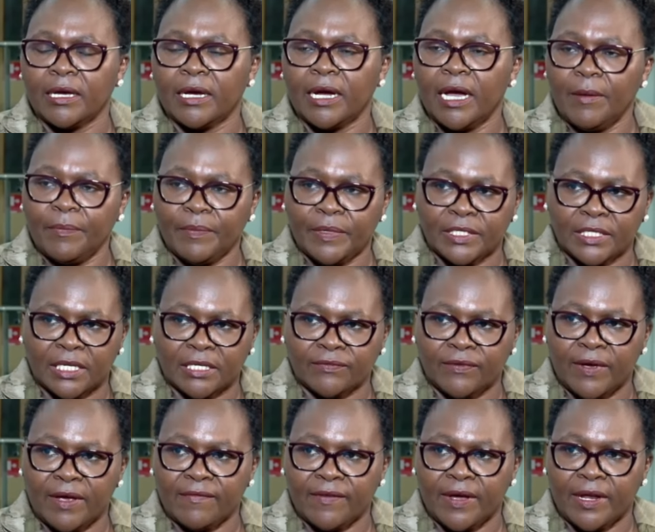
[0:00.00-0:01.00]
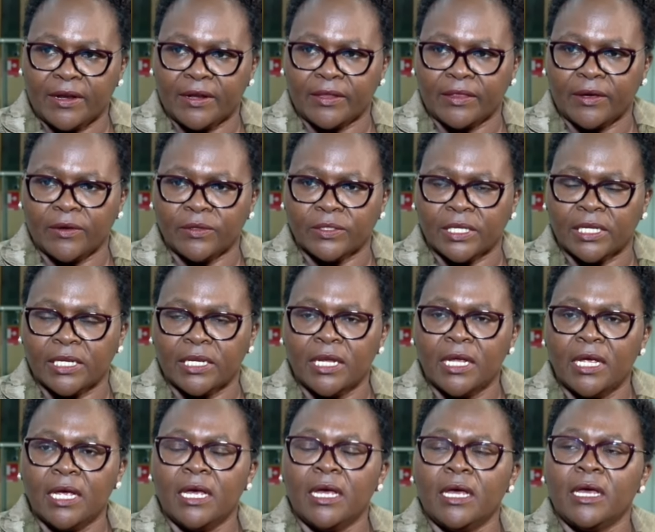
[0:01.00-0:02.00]
cap is at 500,000.
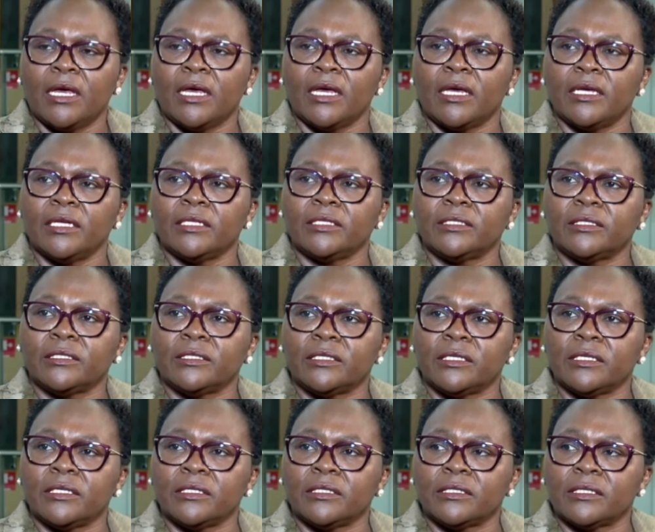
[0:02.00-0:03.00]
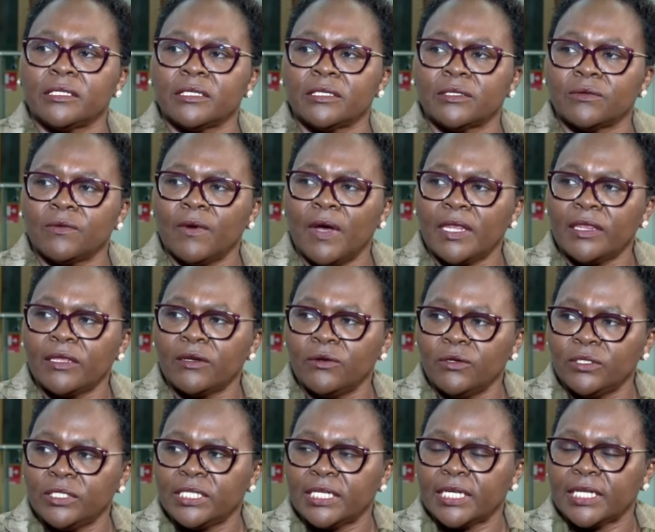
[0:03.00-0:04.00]
It is worth
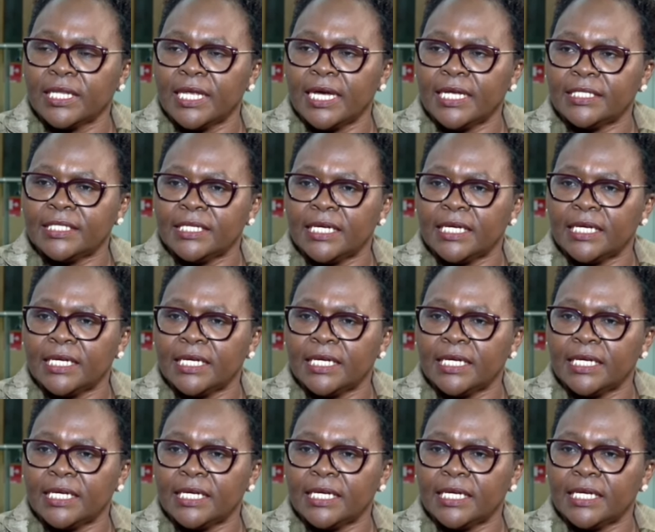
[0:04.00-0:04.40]
noting that